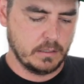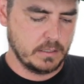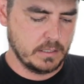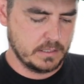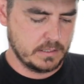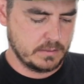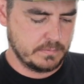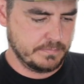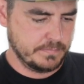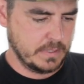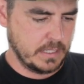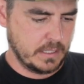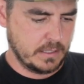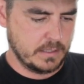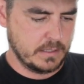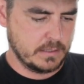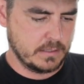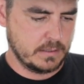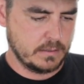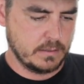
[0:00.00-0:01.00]
because yeah,
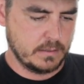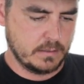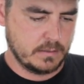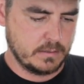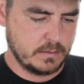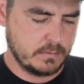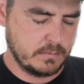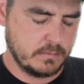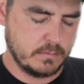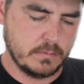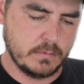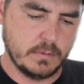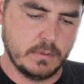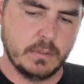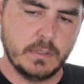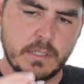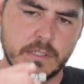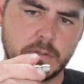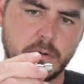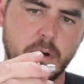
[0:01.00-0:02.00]

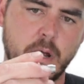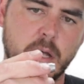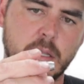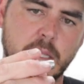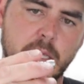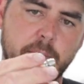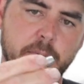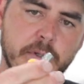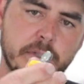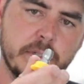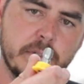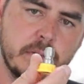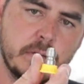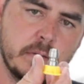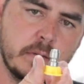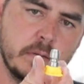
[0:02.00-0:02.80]
these are not labeled.